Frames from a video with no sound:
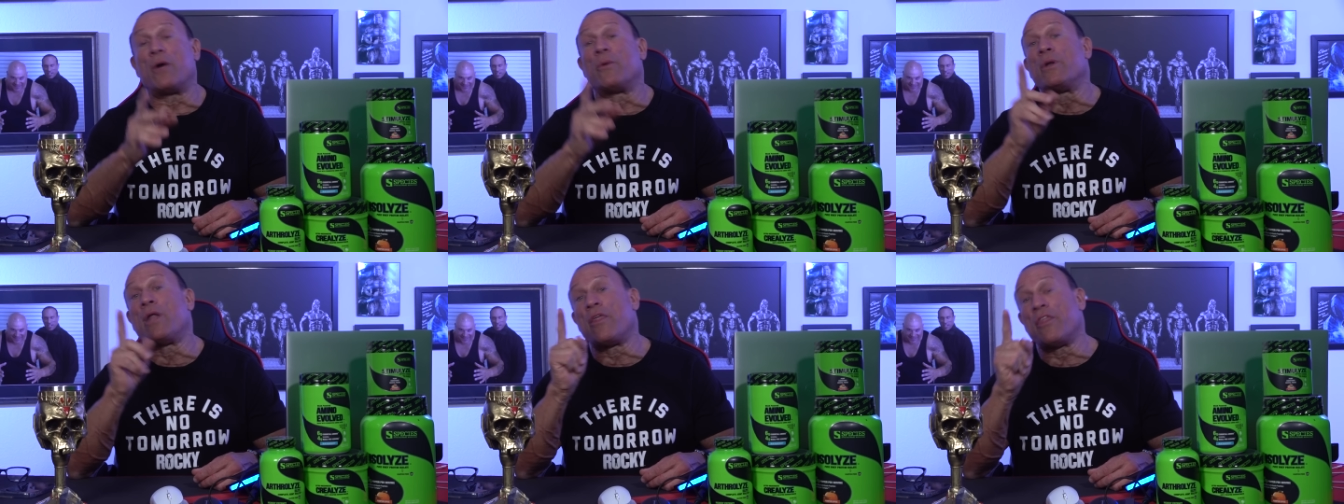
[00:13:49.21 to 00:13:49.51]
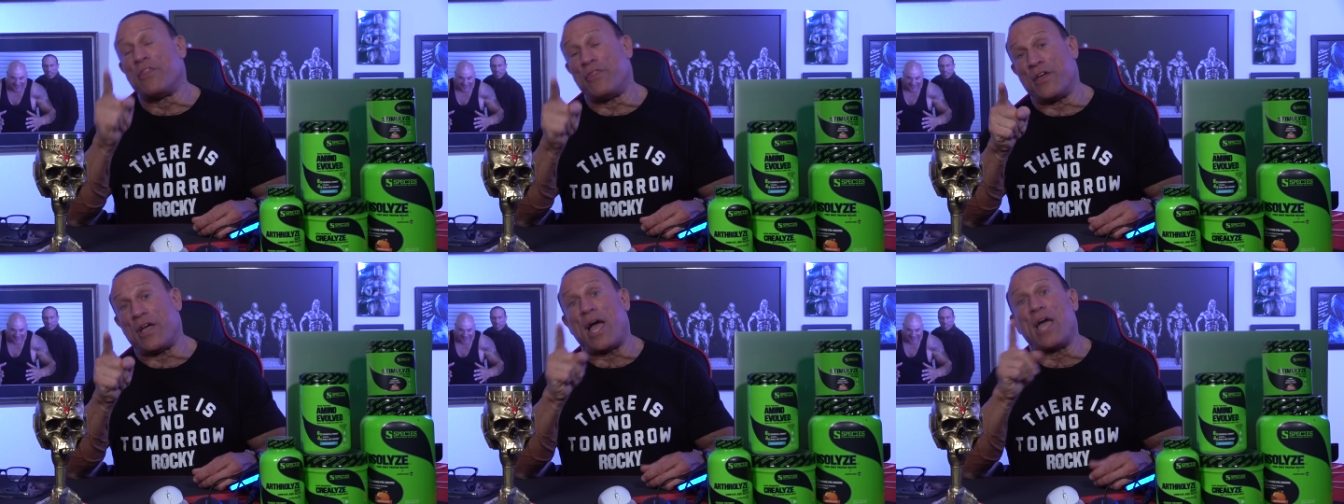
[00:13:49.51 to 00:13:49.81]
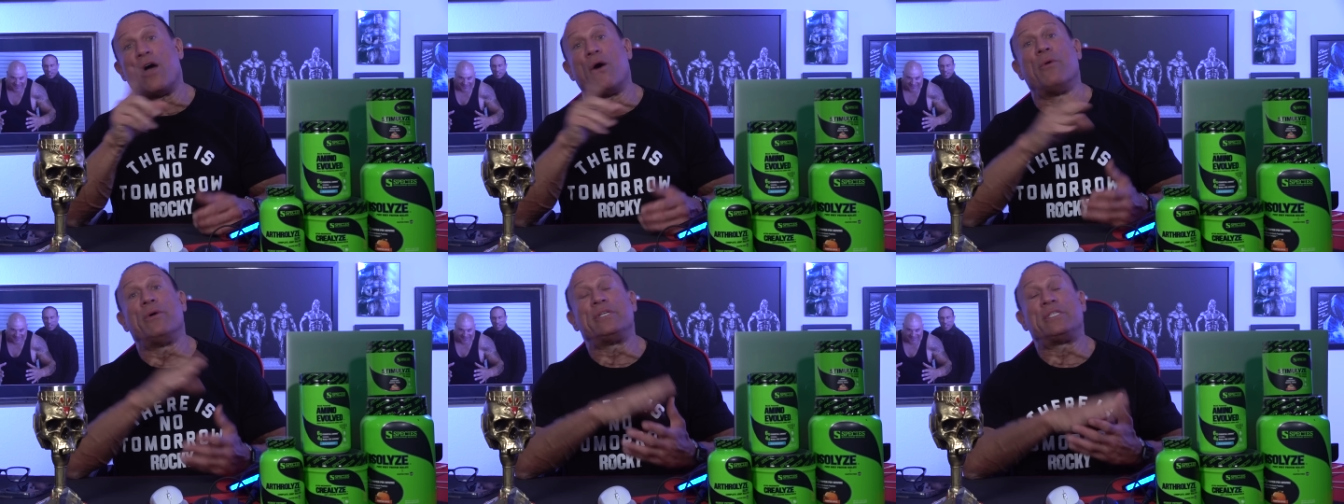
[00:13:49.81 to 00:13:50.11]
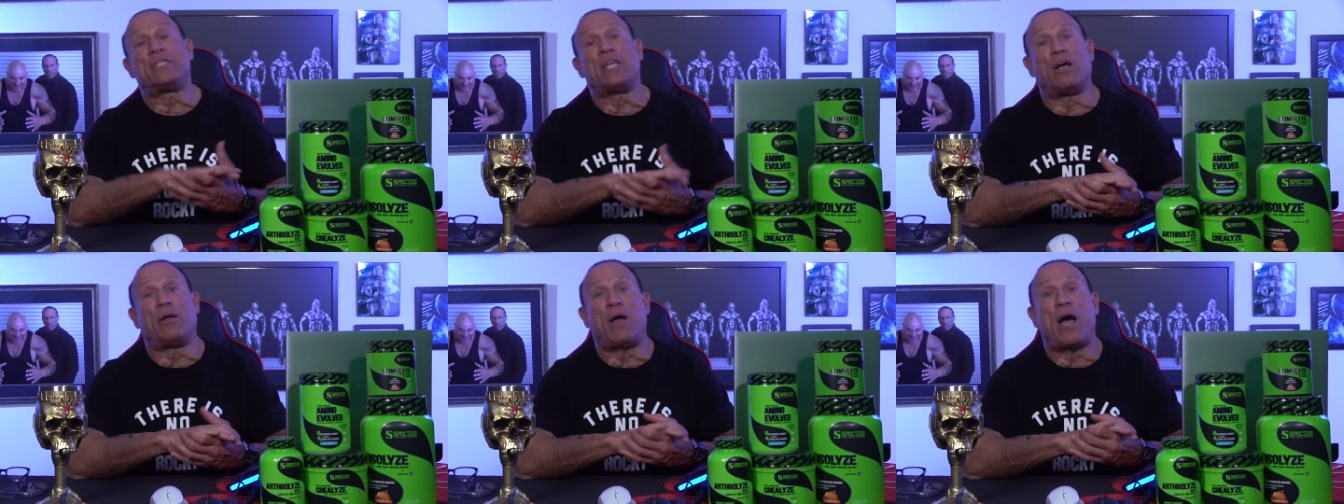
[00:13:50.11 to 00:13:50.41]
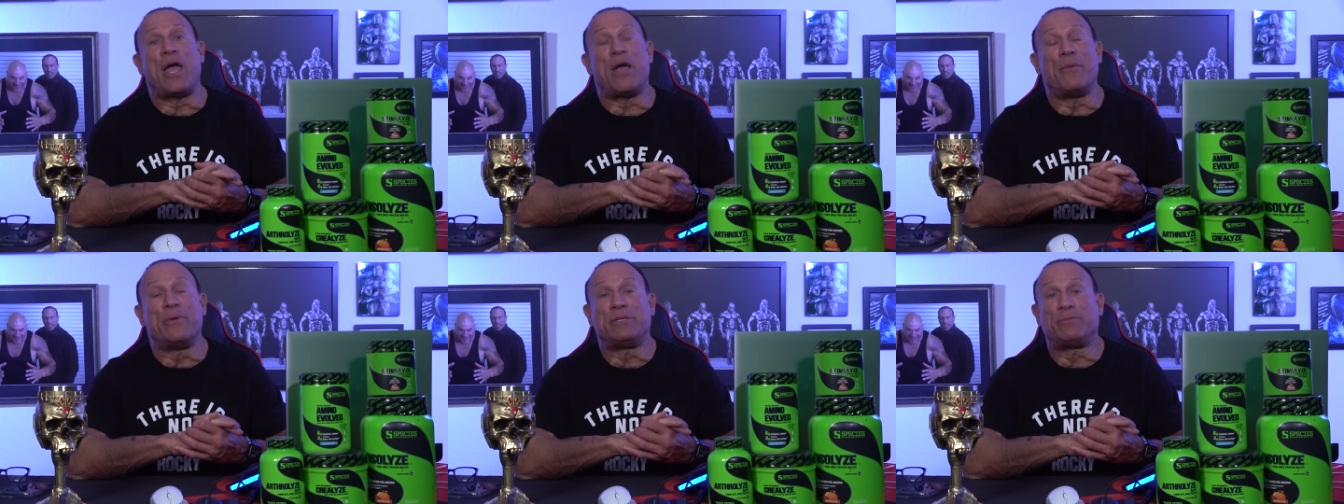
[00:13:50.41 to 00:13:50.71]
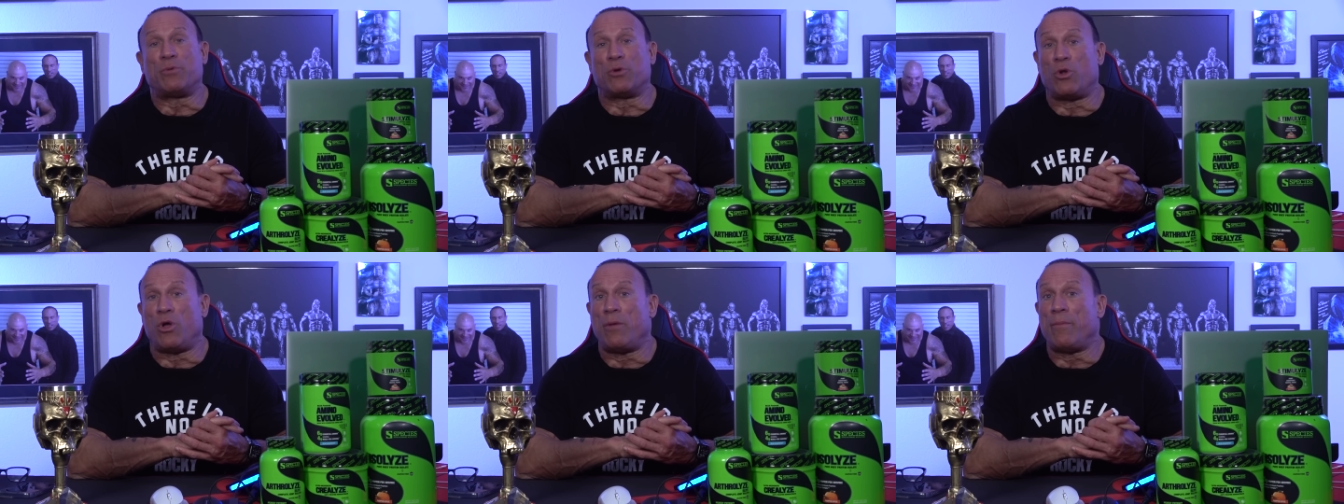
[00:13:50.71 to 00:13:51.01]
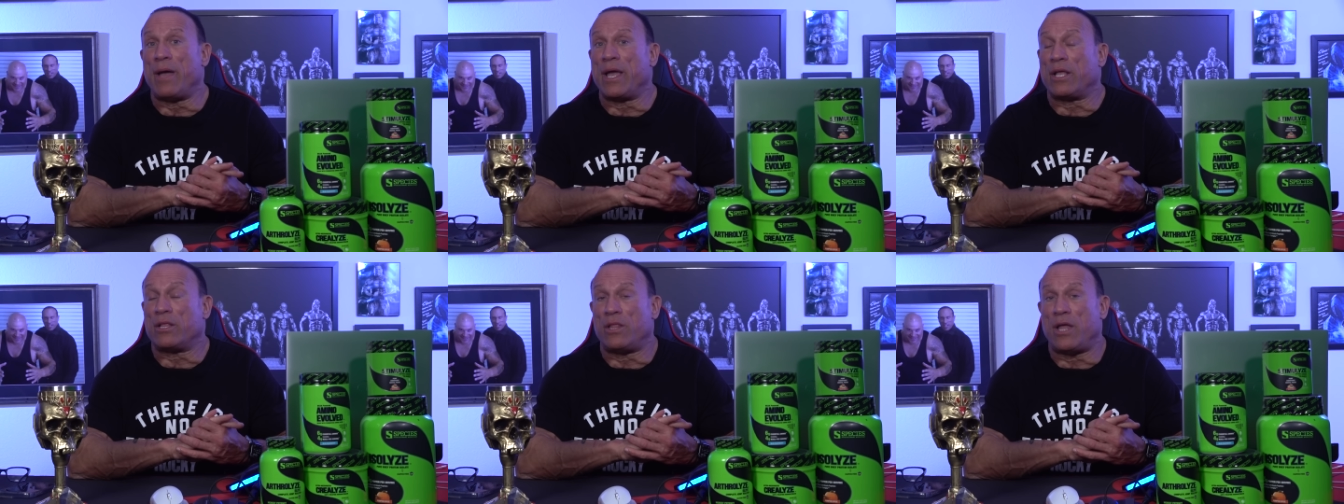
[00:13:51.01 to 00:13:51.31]
Oh, another thing I always tell, I always put all
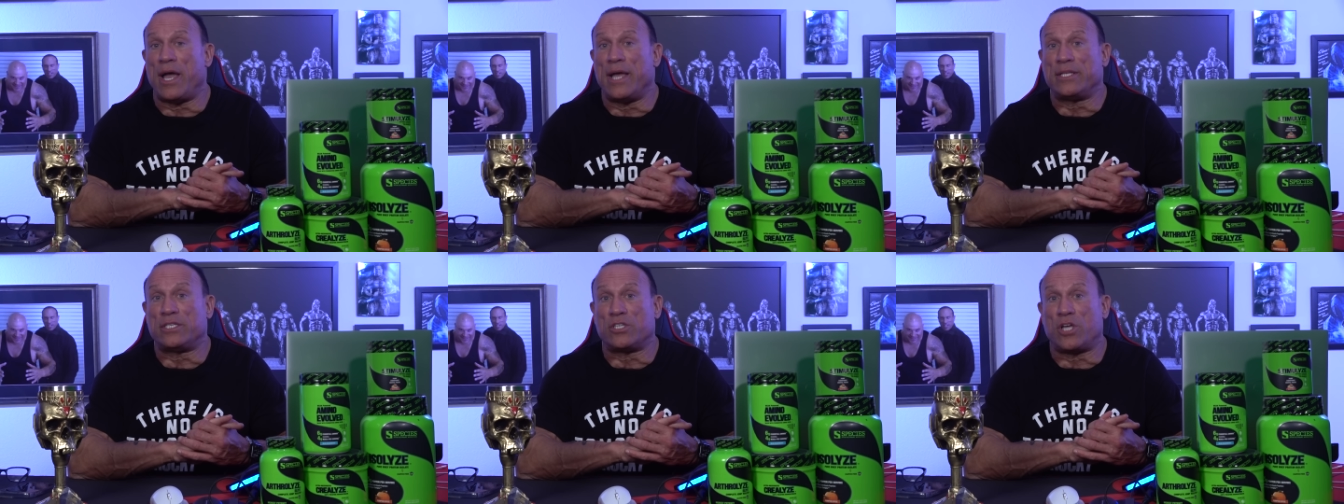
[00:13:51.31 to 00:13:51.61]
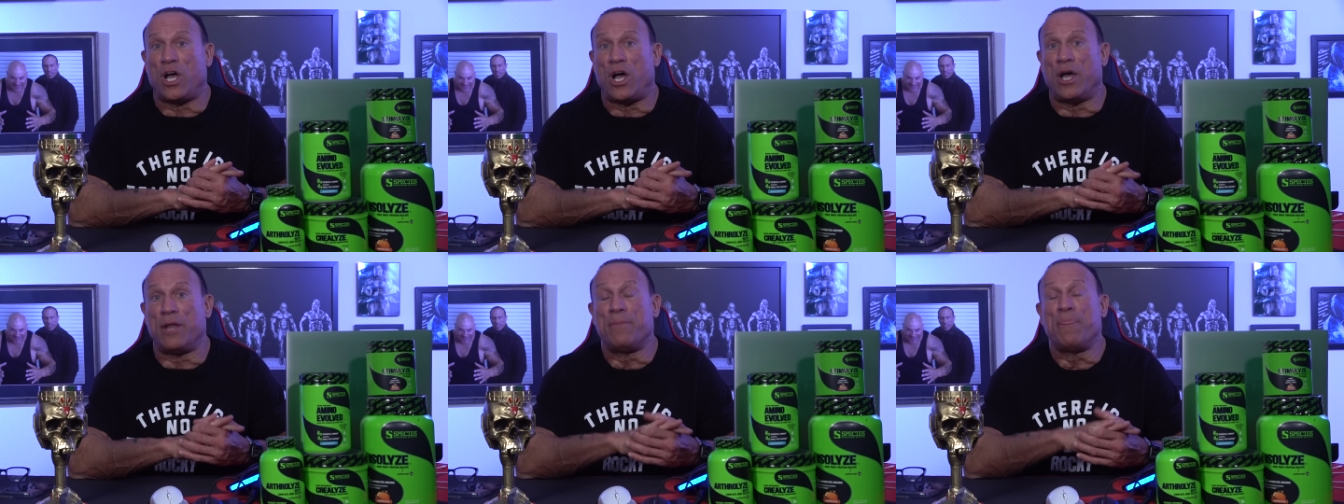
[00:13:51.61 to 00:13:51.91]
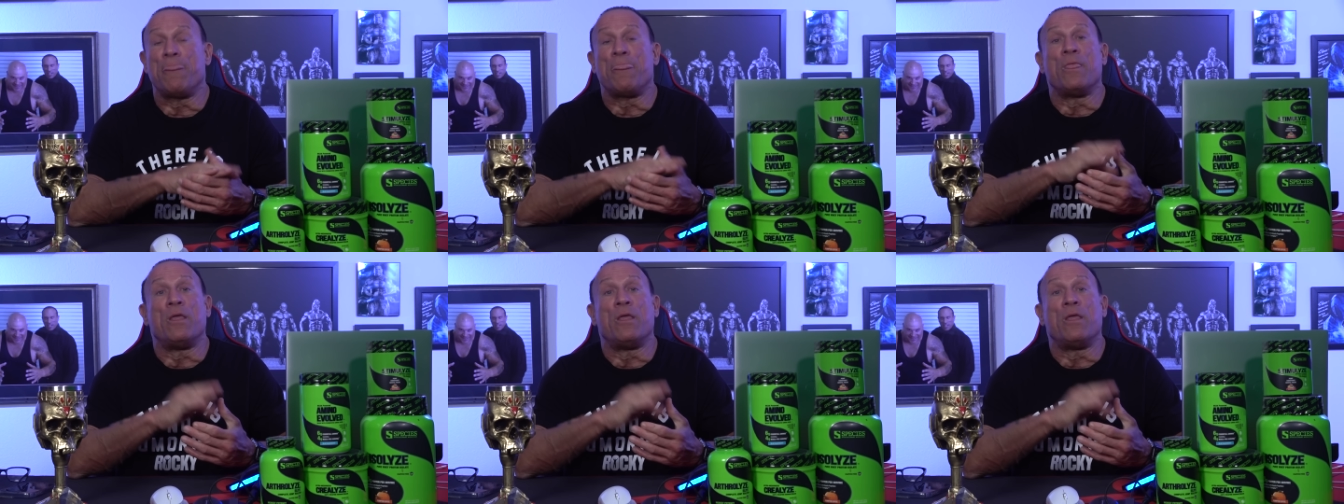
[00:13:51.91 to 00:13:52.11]
my clients on